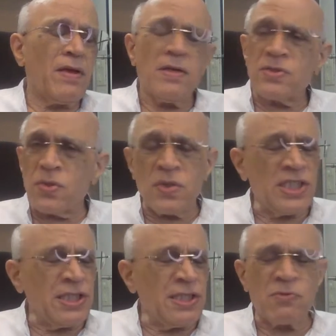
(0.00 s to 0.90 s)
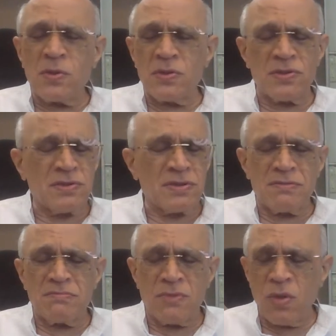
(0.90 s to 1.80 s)
So he was
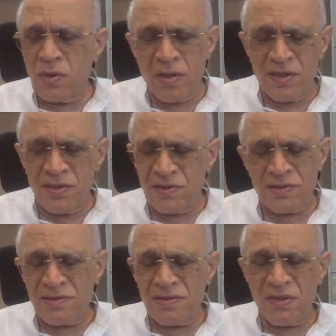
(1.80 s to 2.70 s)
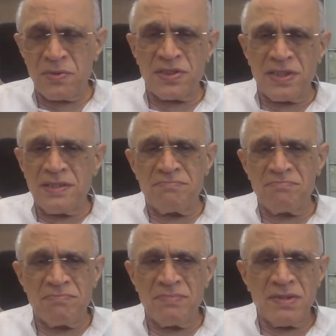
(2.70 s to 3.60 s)
more or less, I would say,
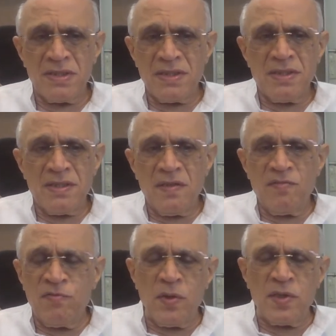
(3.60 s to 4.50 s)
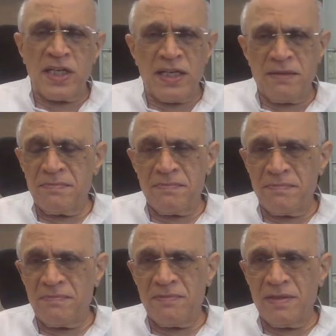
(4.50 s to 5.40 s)
full time
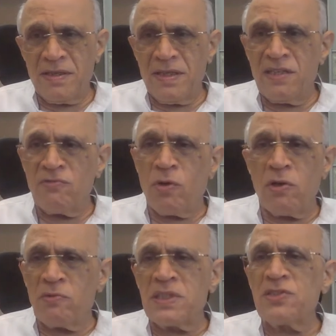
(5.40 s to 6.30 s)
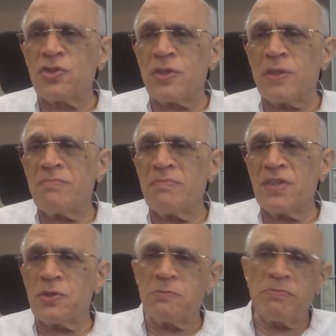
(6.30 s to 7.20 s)
involved with his job.
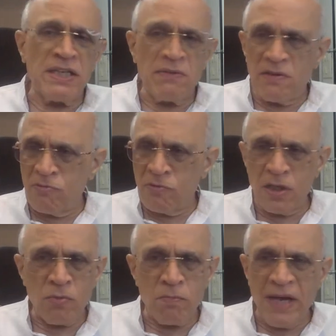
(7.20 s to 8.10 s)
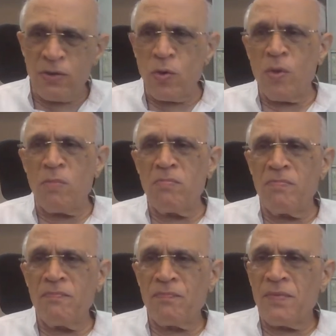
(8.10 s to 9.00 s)
He would bring work back home.
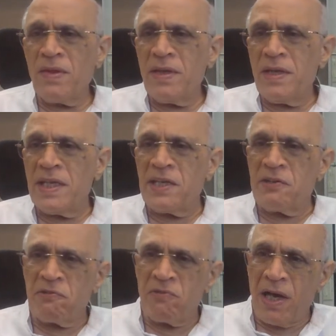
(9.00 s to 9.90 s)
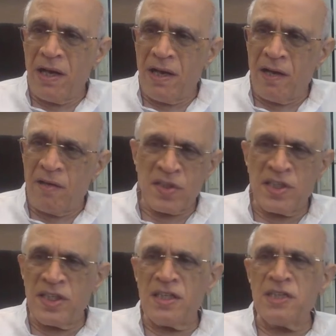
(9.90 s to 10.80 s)
Even after
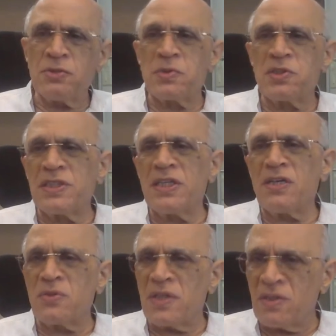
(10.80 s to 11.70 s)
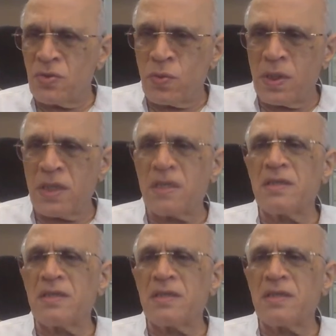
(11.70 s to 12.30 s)
dinner, he would sit down and do work.